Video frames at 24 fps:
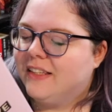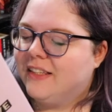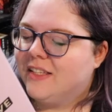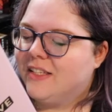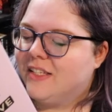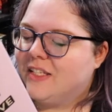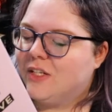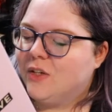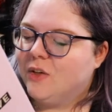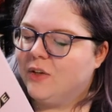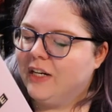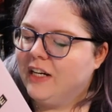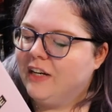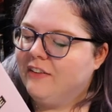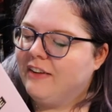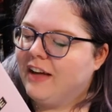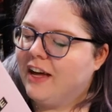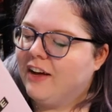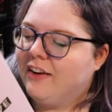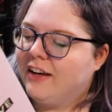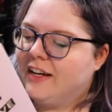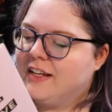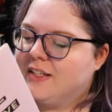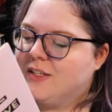the story of
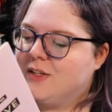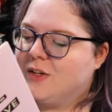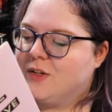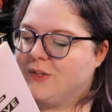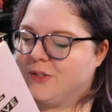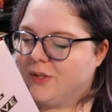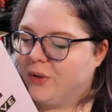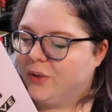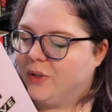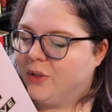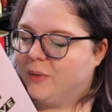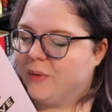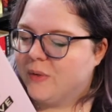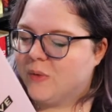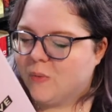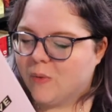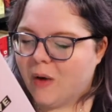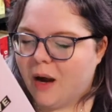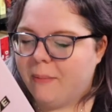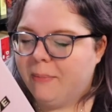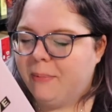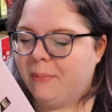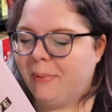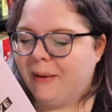how Esther Solar was
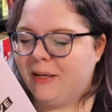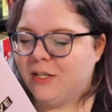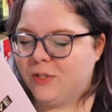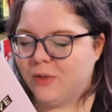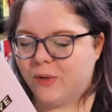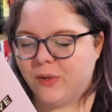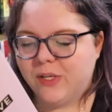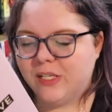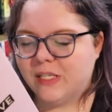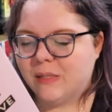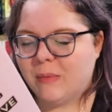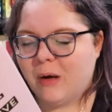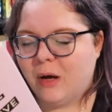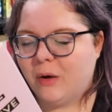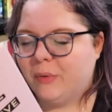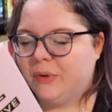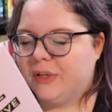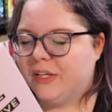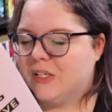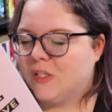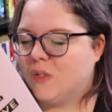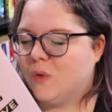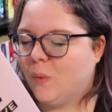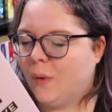robbed by Jonah
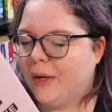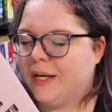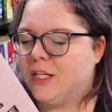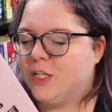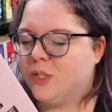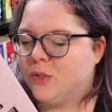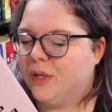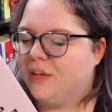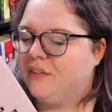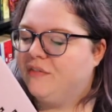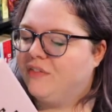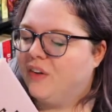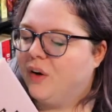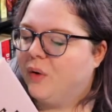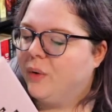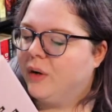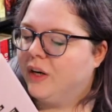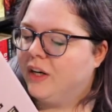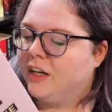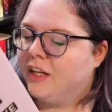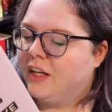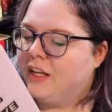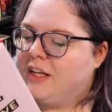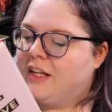Smallwood is quite
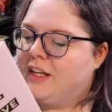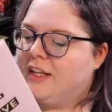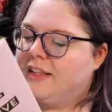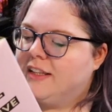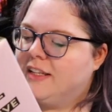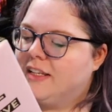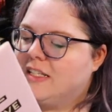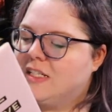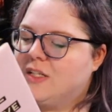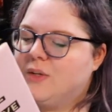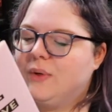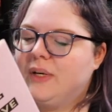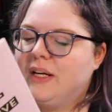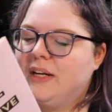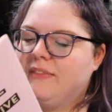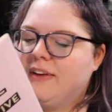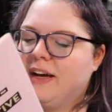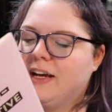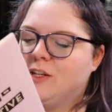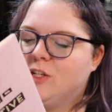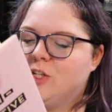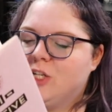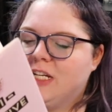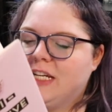straightforward. The story of
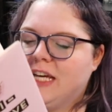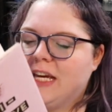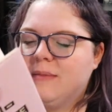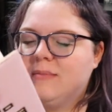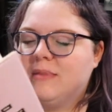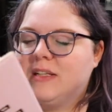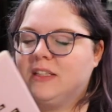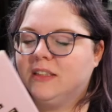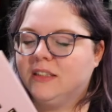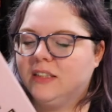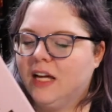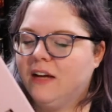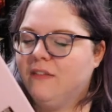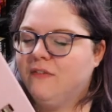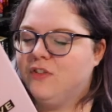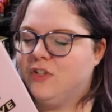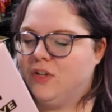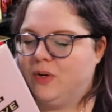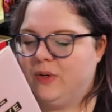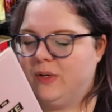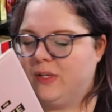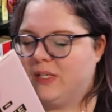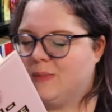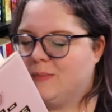how she came to love
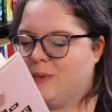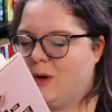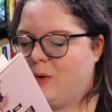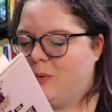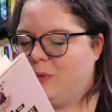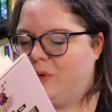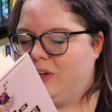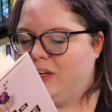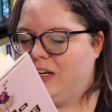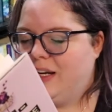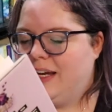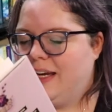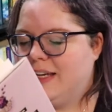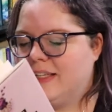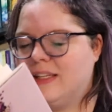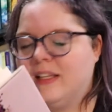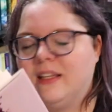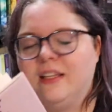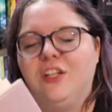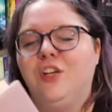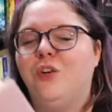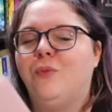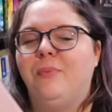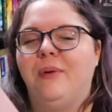Jonah Smallwood is a
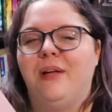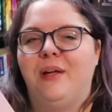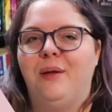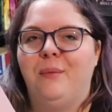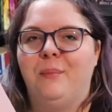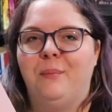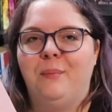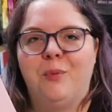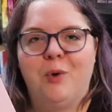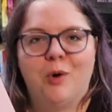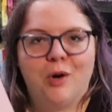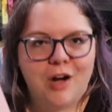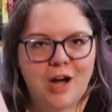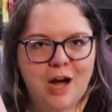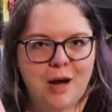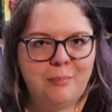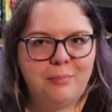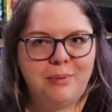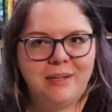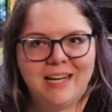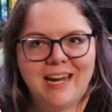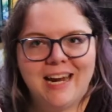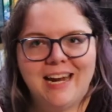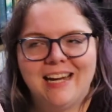little bit more
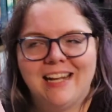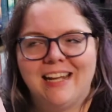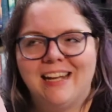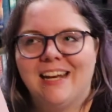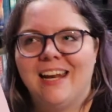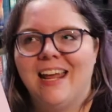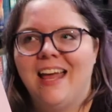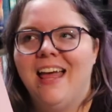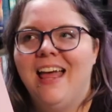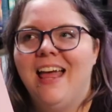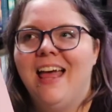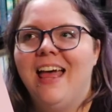complicated.